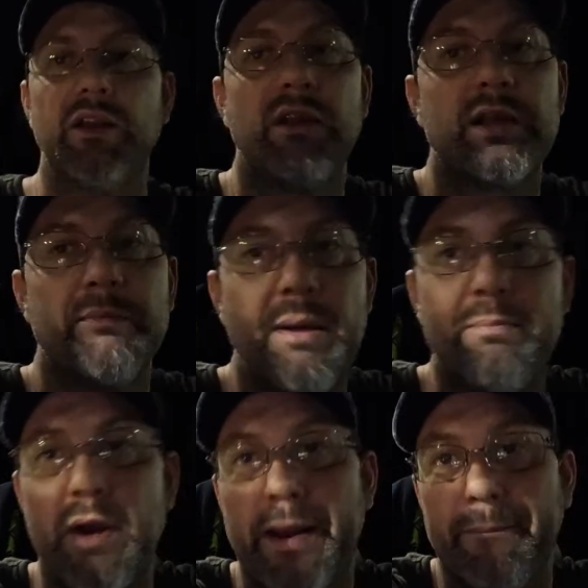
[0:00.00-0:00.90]
look them up
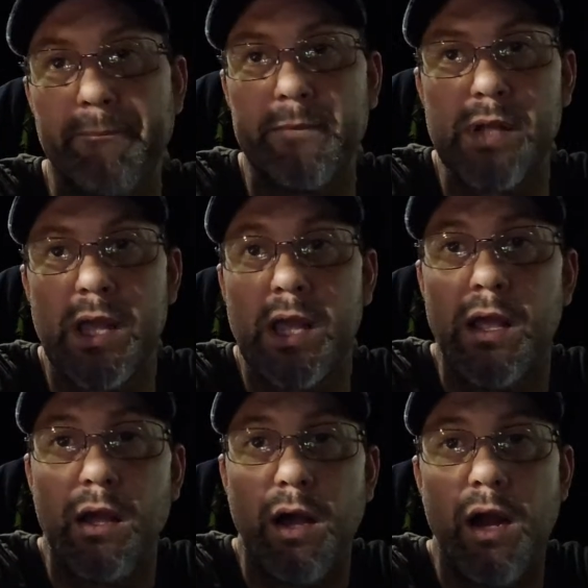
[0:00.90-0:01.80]
right.
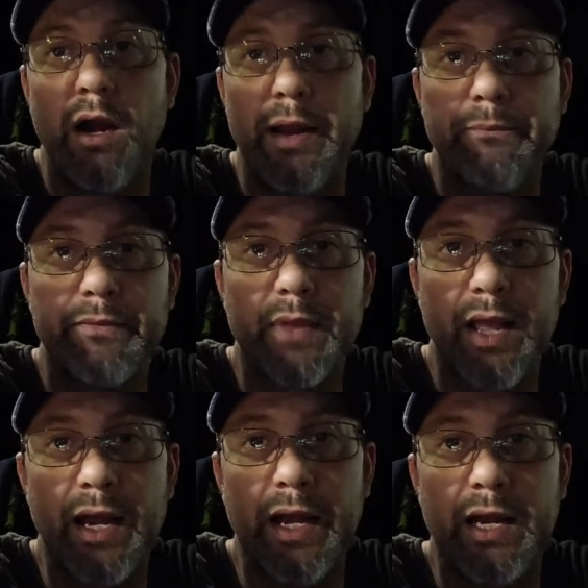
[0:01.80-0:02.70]
All right,
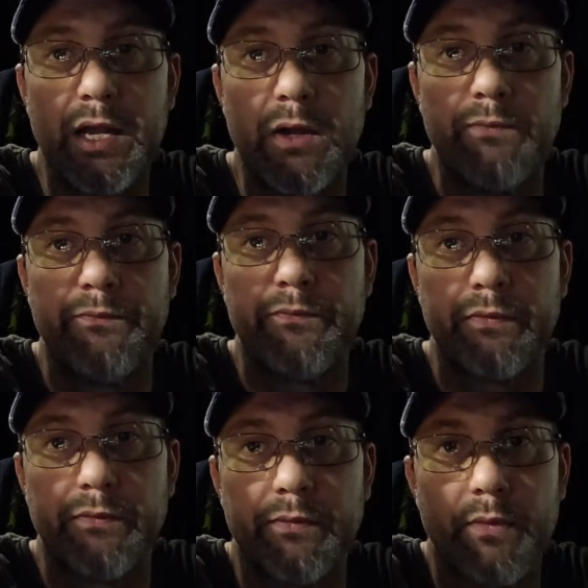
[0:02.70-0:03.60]
I need to go.
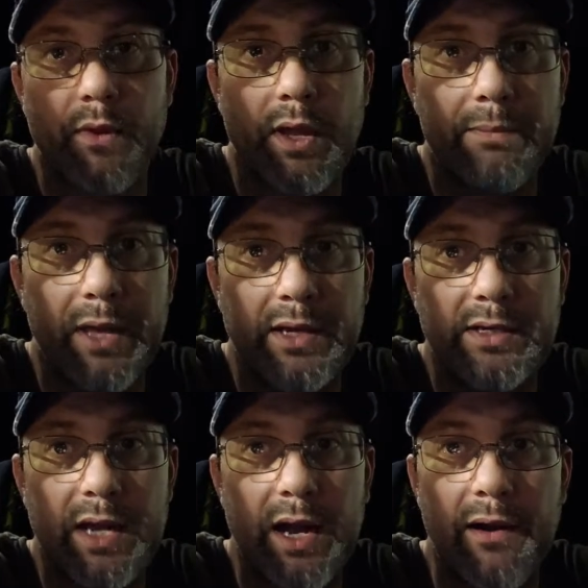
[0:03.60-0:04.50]
I'm getting
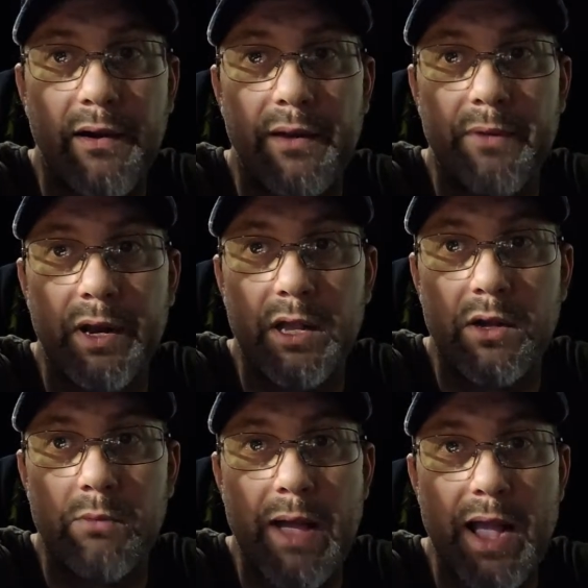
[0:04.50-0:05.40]
tired. I'm going to
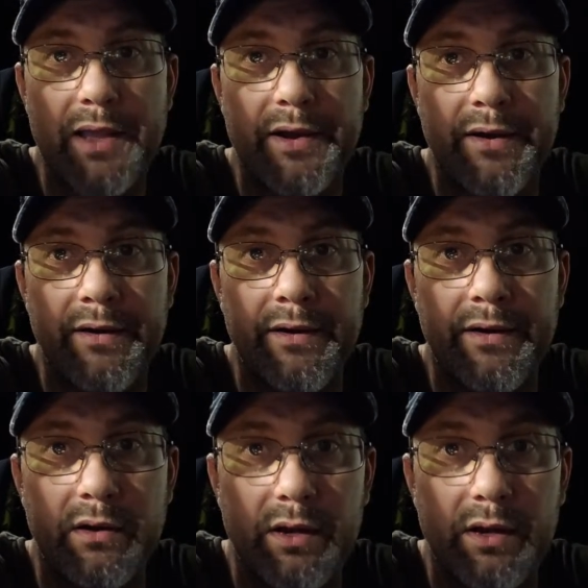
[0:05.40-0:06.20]
go back here and